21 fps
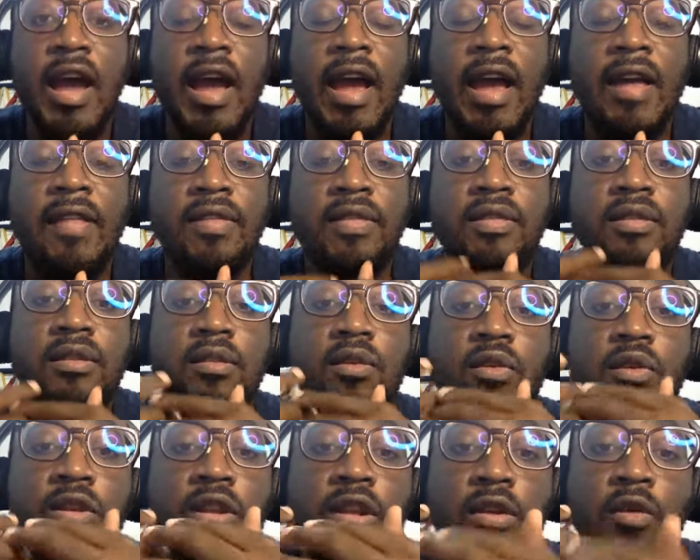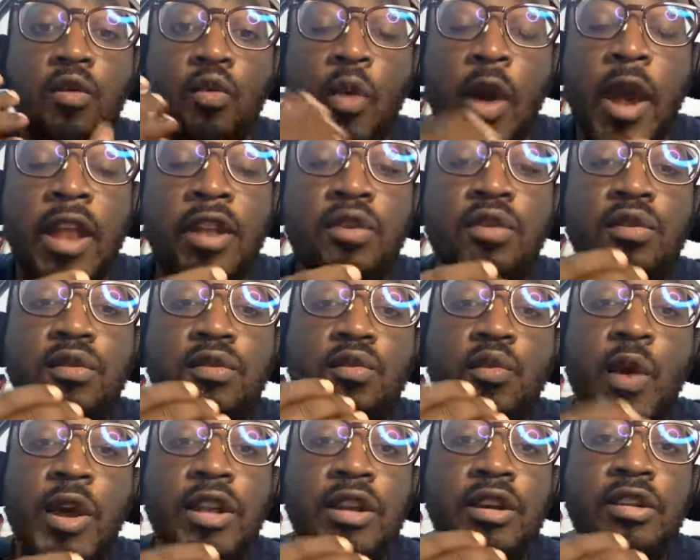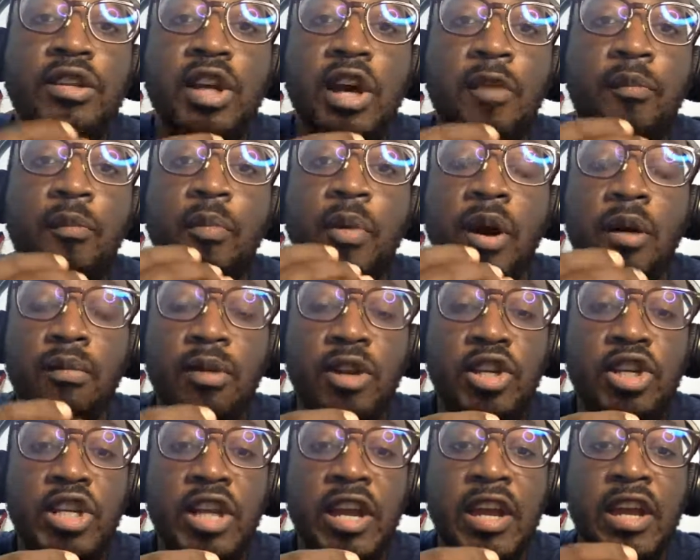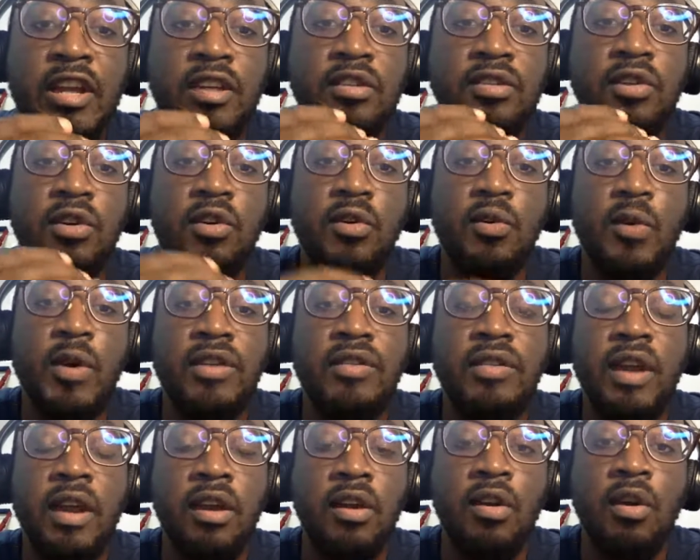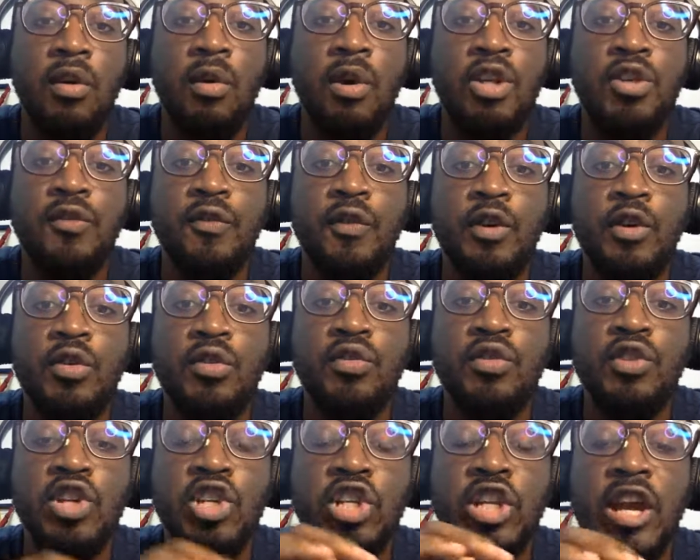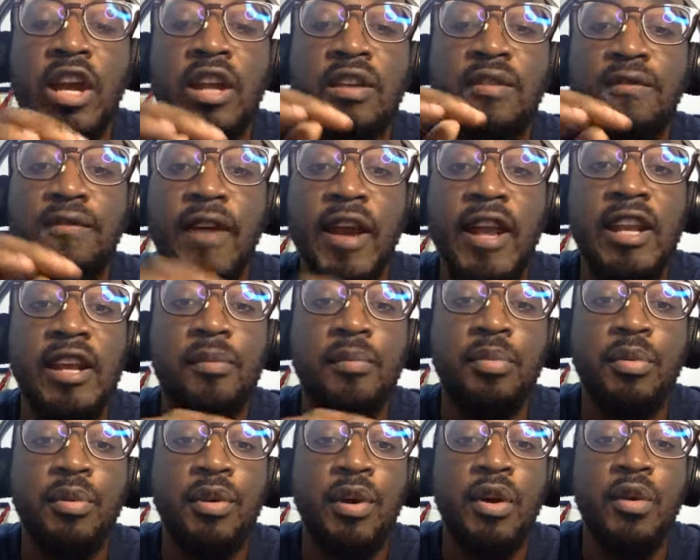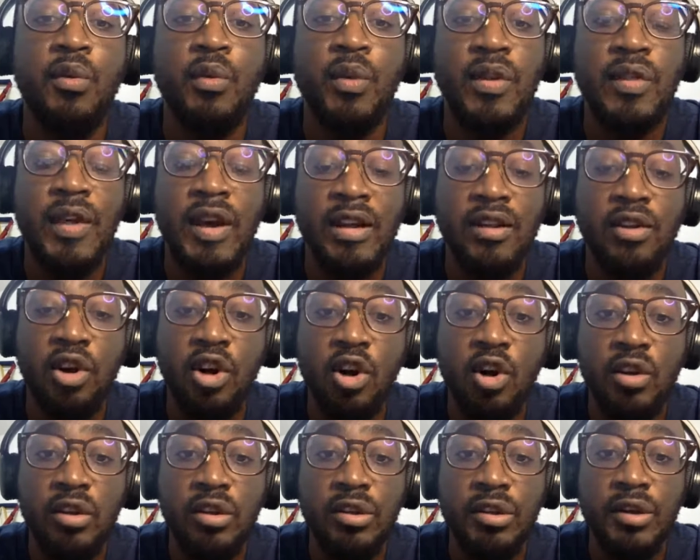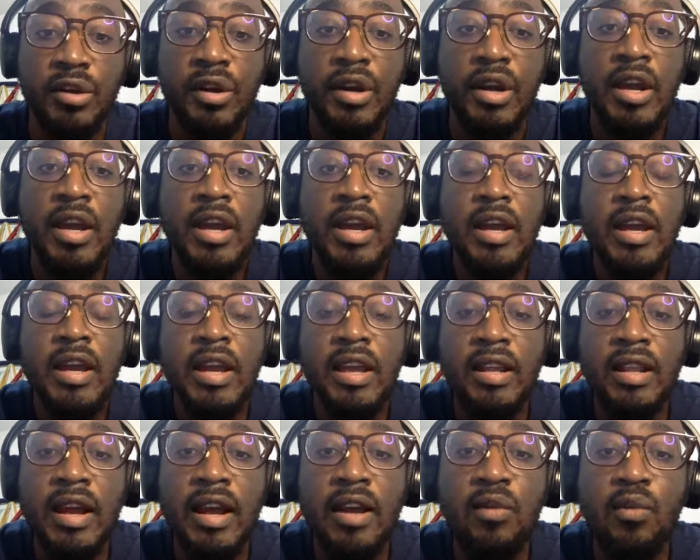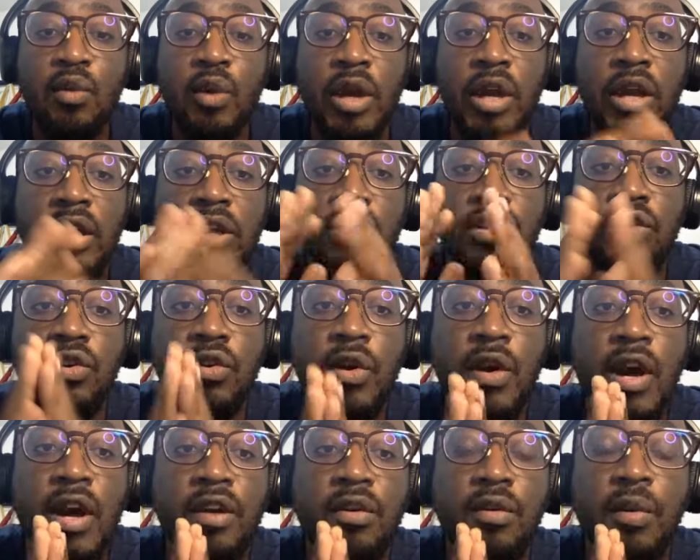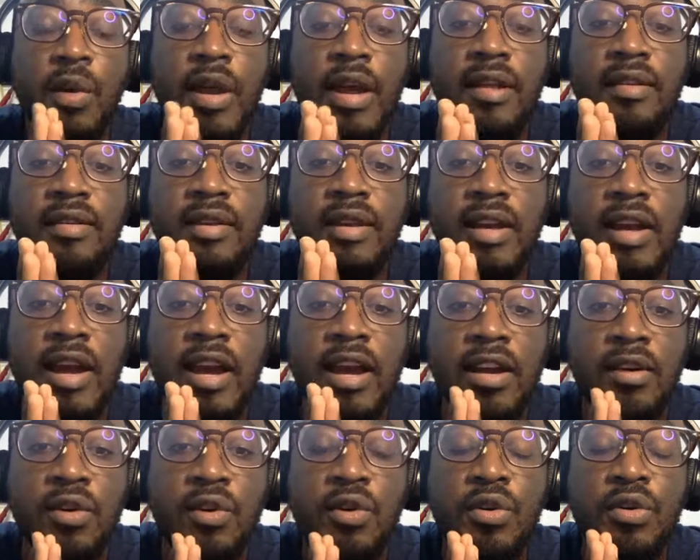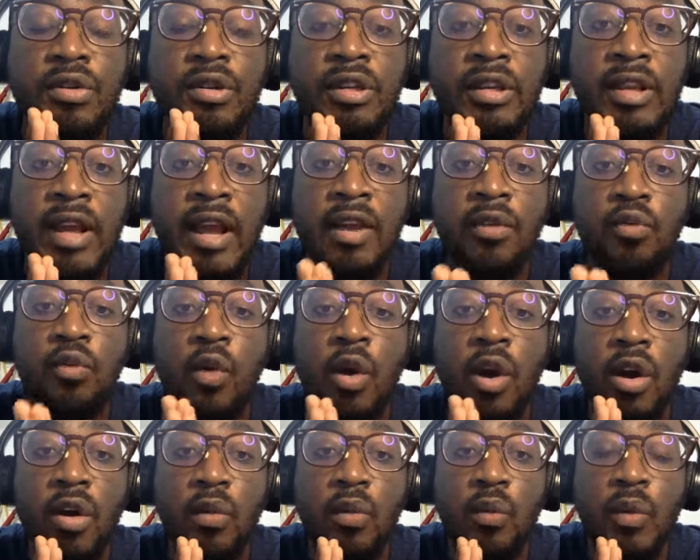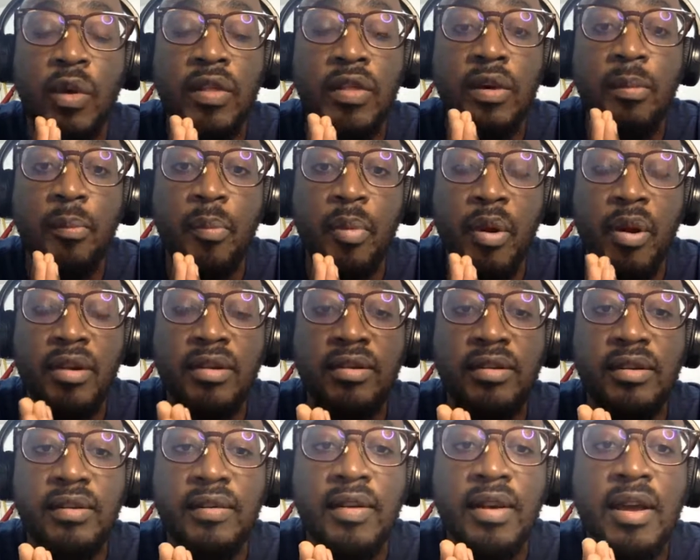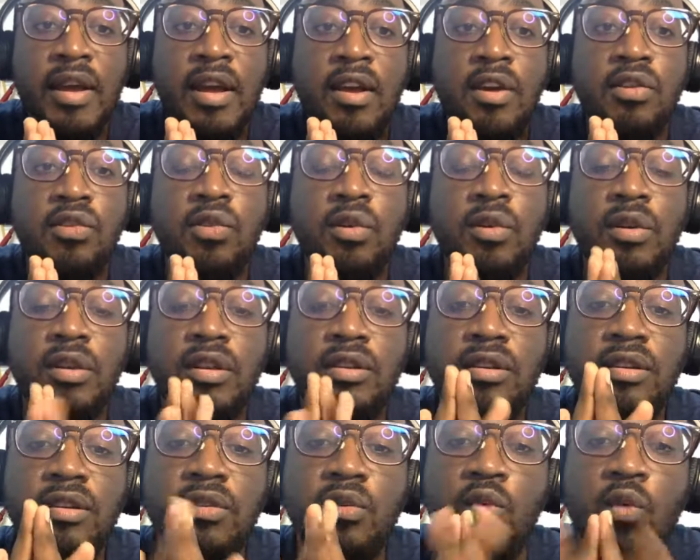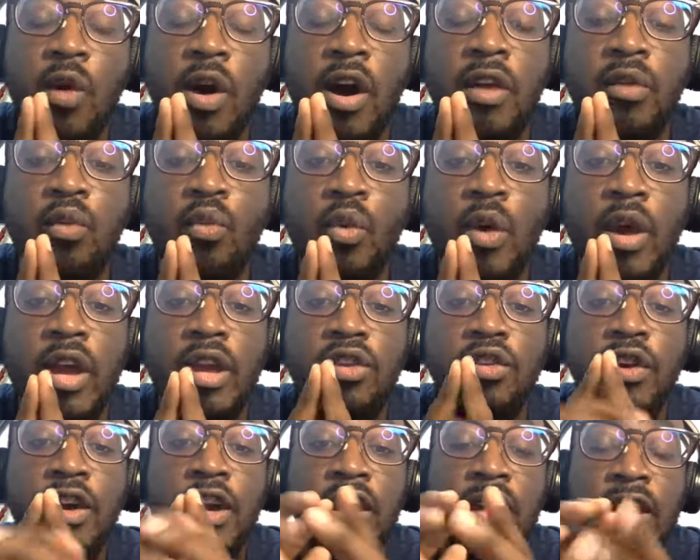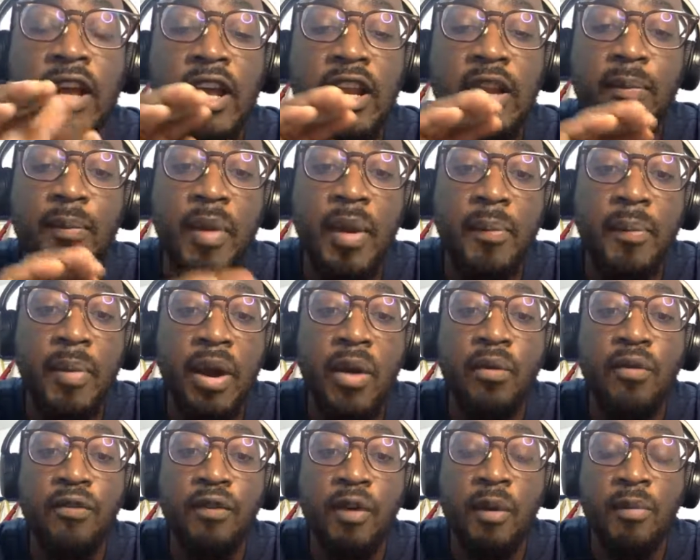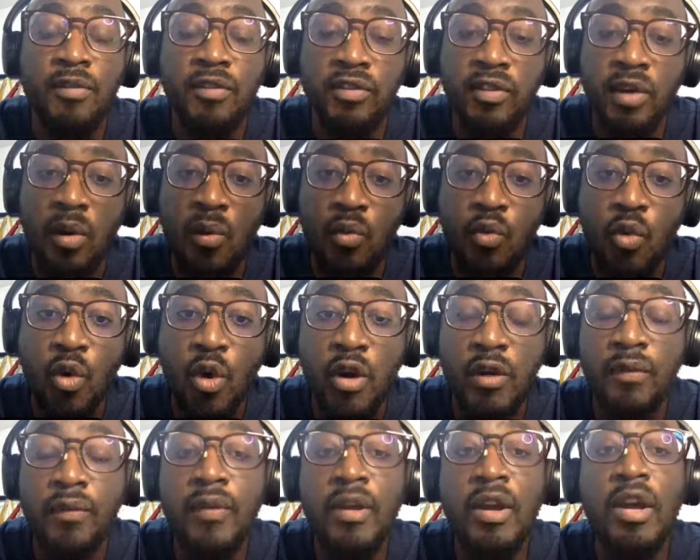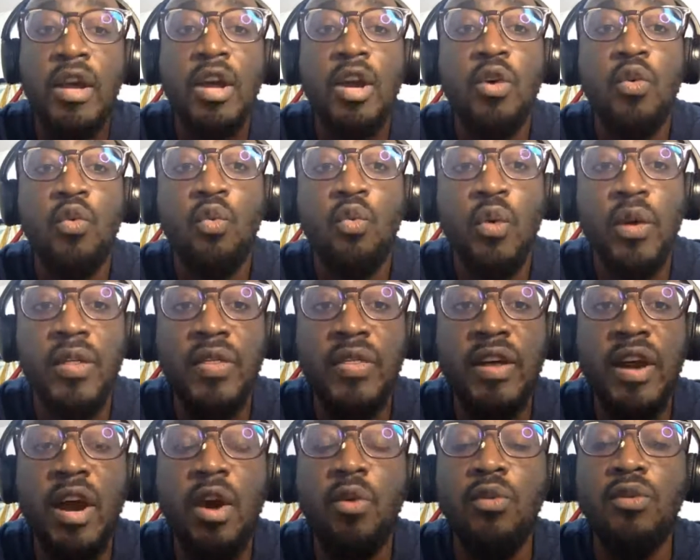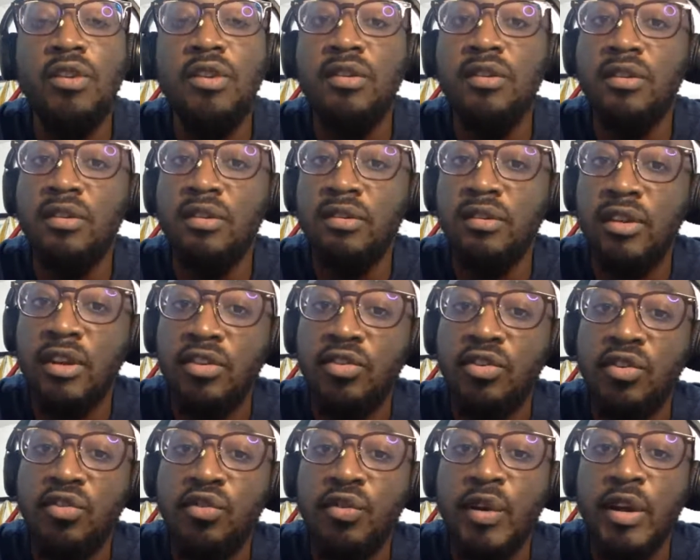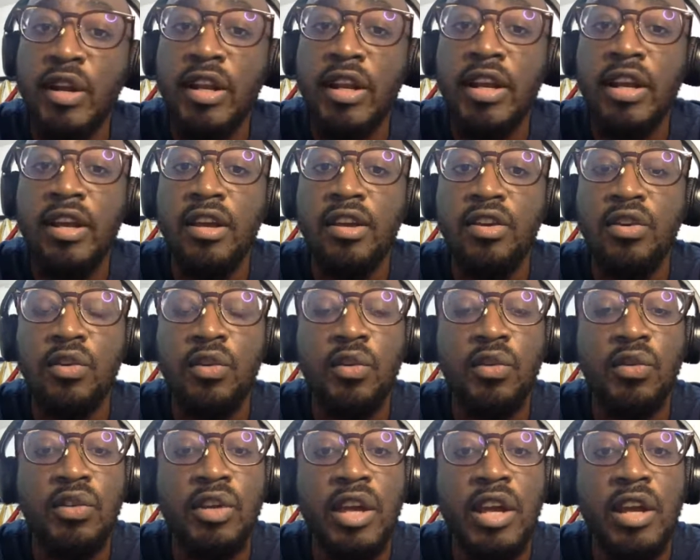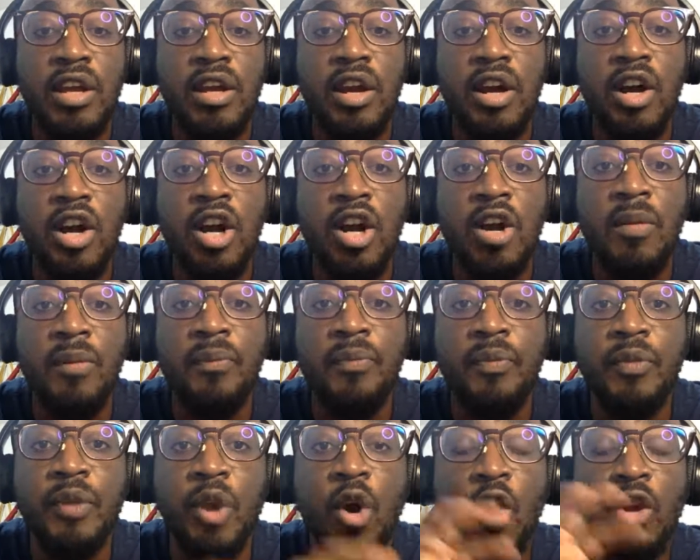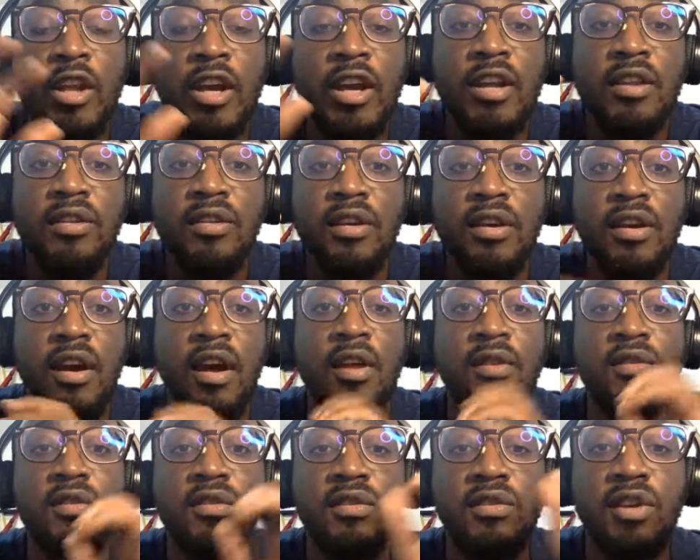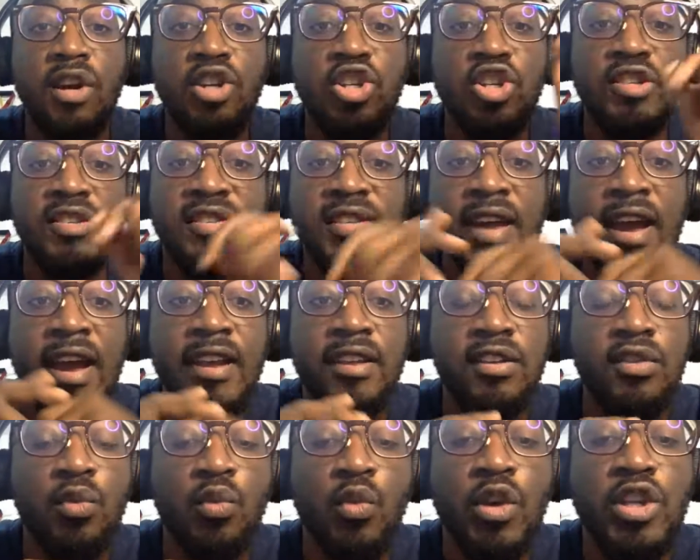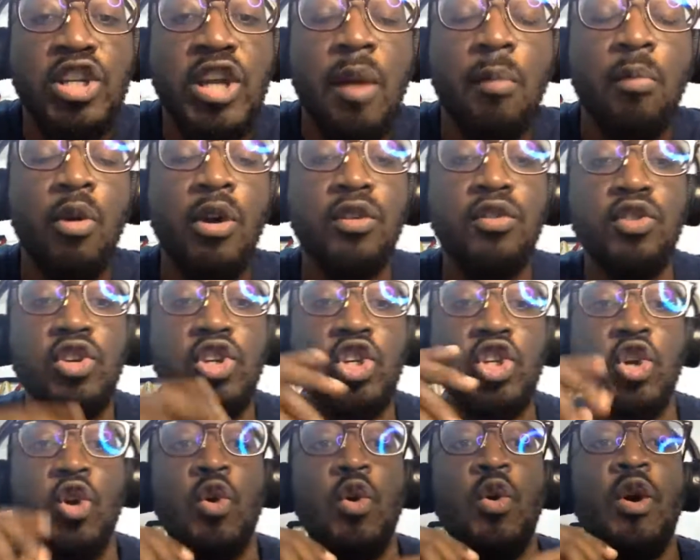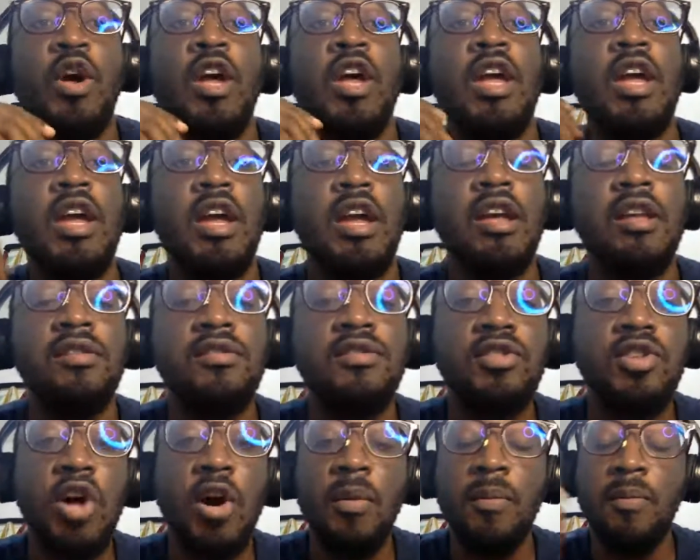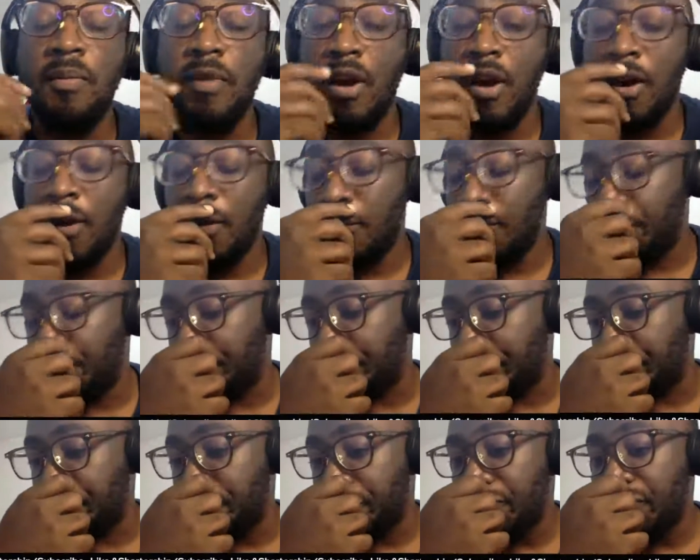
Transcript: and when you're done publishing, it's always encouraged for you to share the final product with that author. In that way, you are creating a good network with the person. So this is one way you can get a paper from someone without necessarily using other search sites, which I'm going to show in some